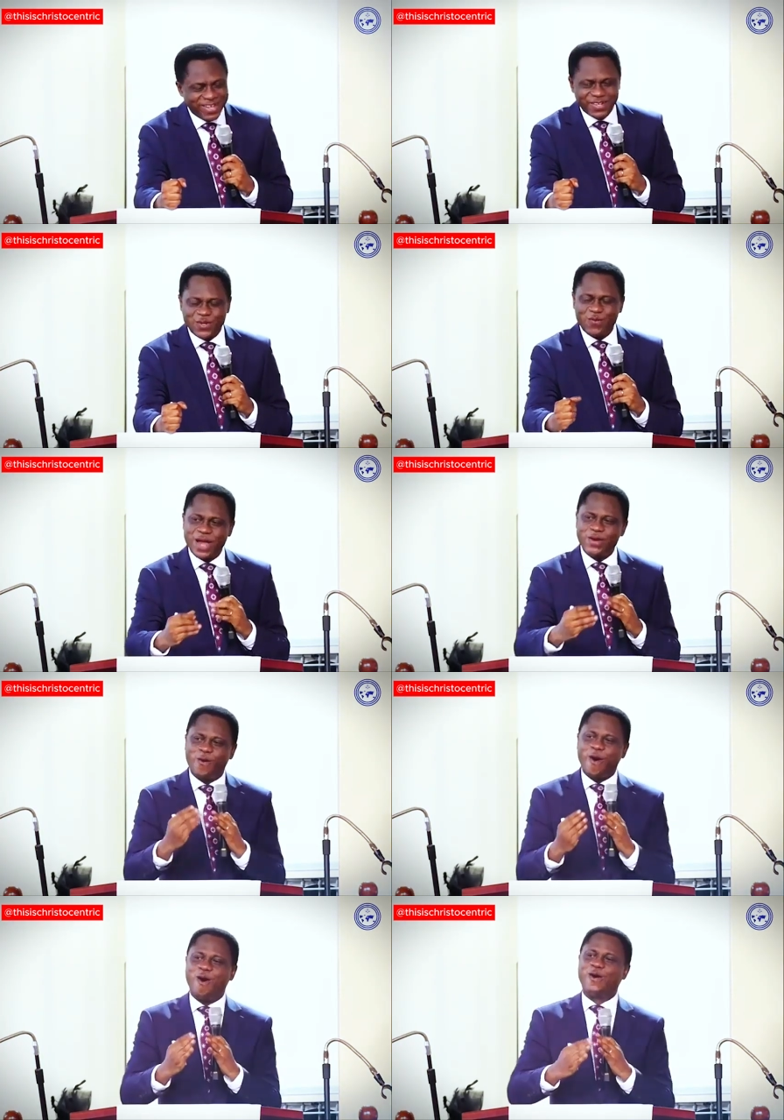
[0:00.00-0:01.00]
You see, when
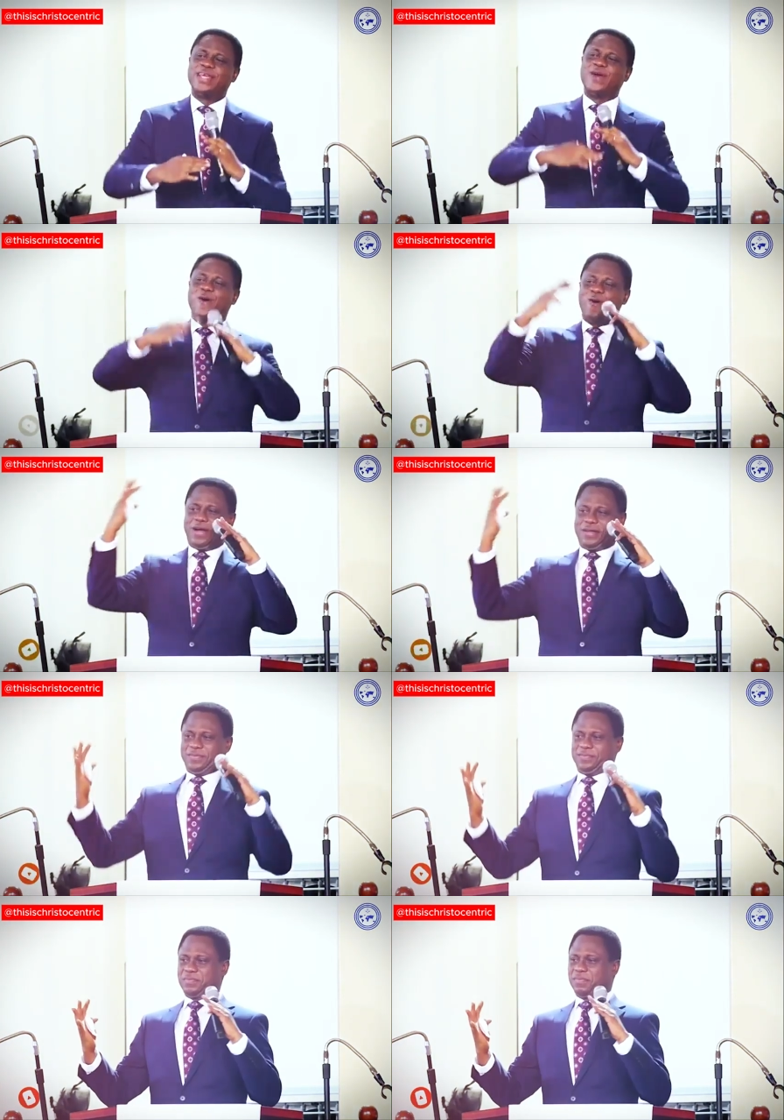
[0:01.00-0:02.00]
God, Yehovah,
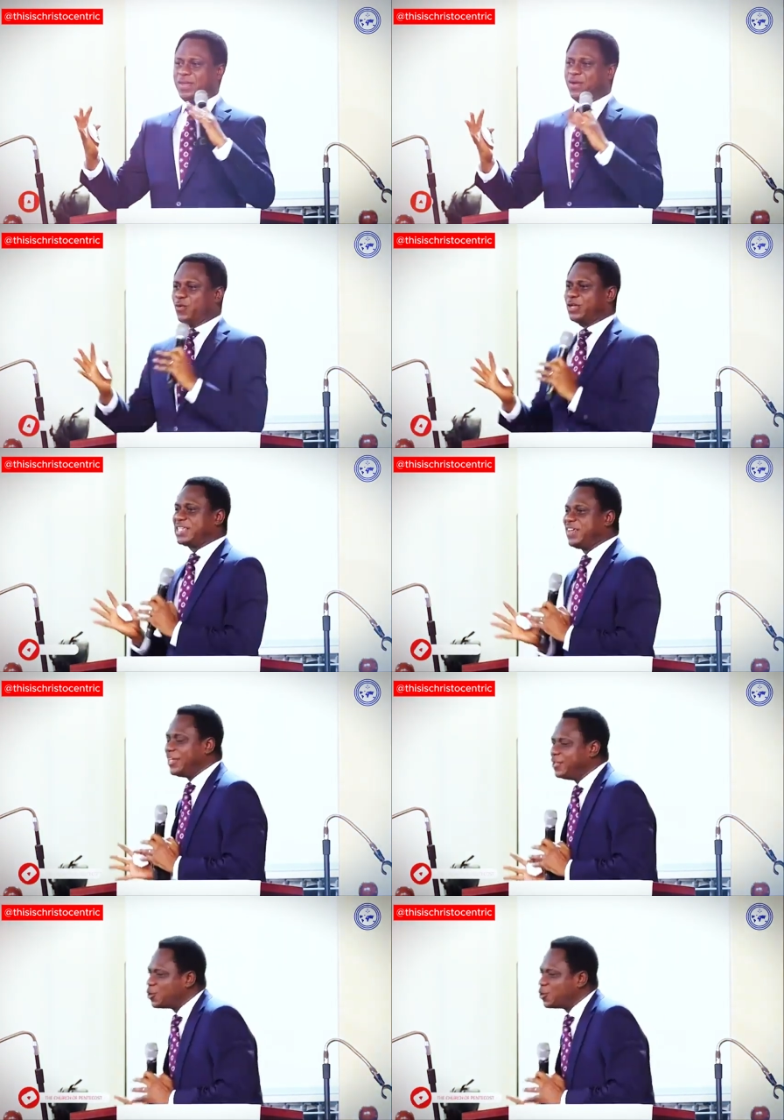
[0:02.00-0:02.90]
was given